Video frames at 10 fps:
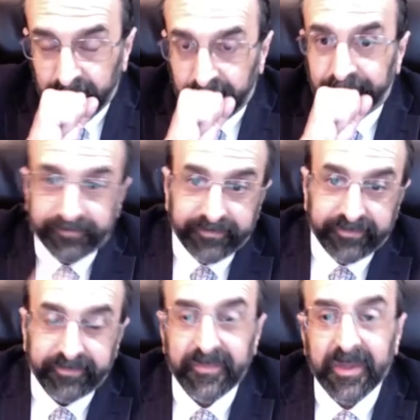
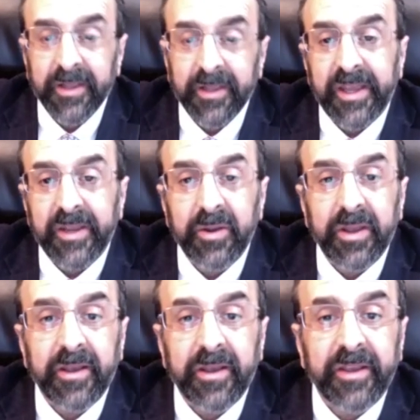the
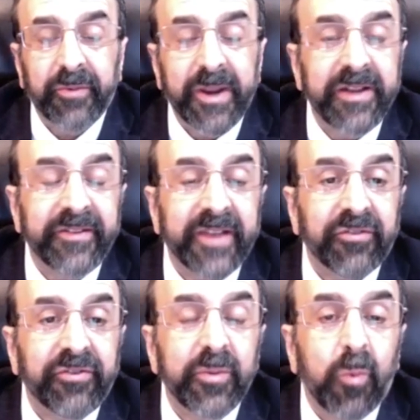uh, Israelis
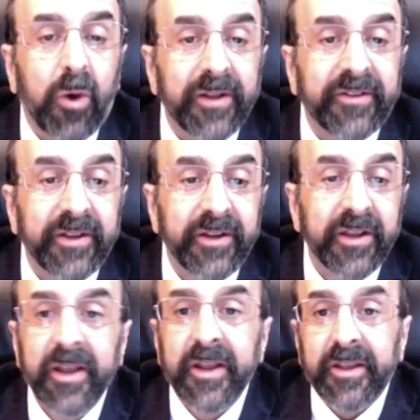actually wanted
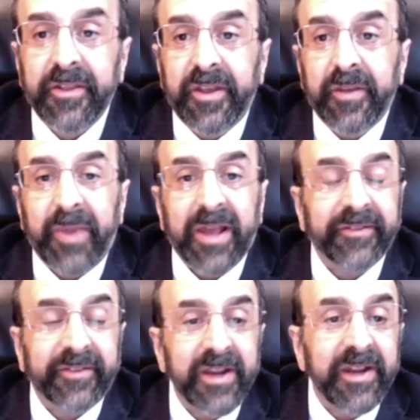the
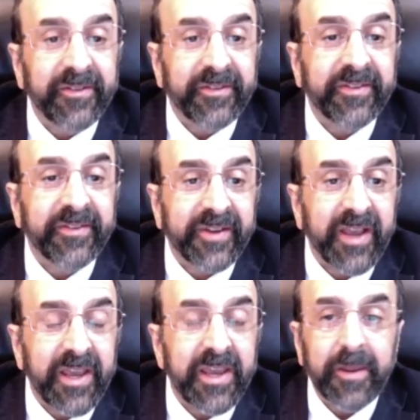Palestinians to
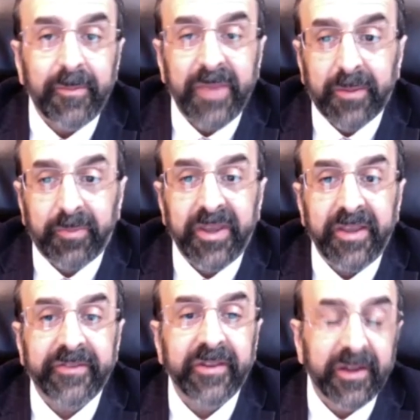stay and make
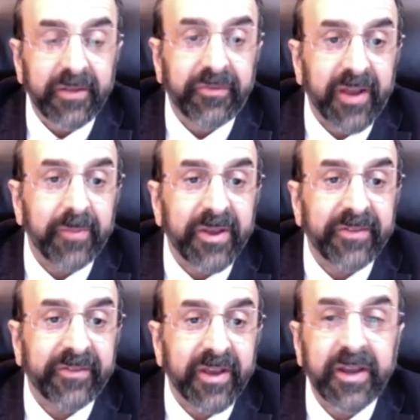peace and live side
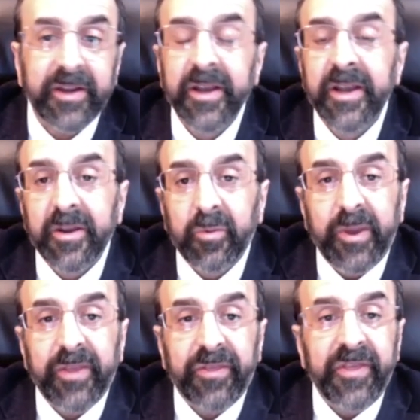by side
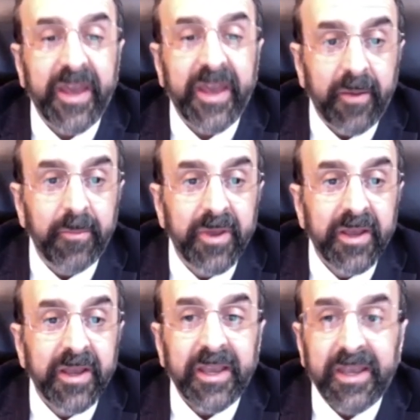with them
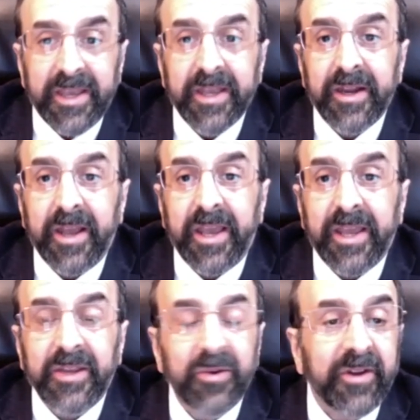in a
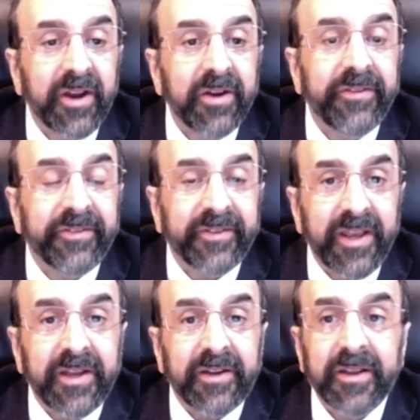unitary
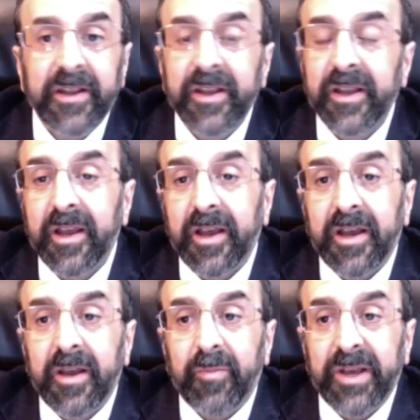state.
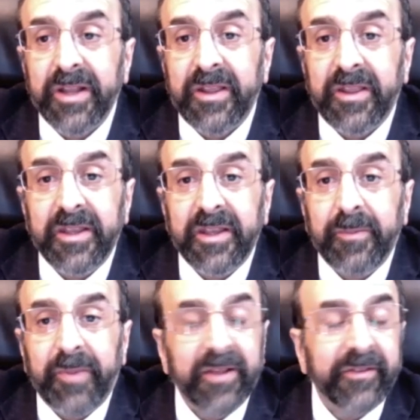Uh, but
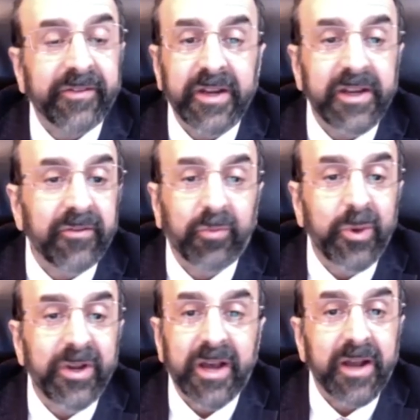the Palestinians
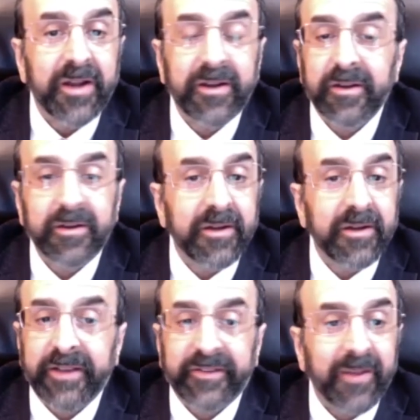would not
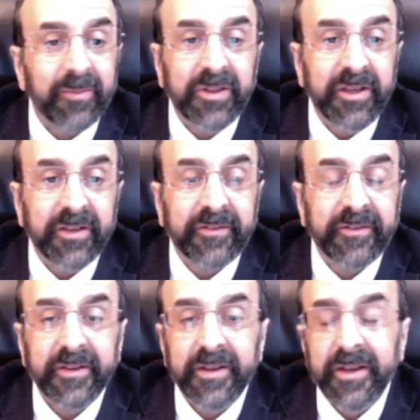accept
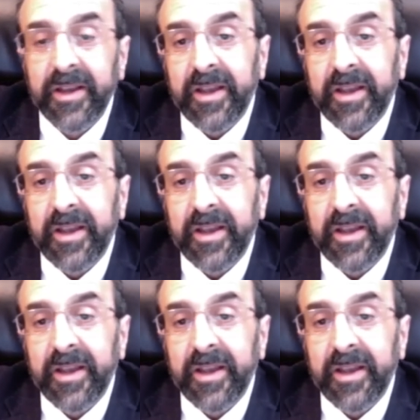this.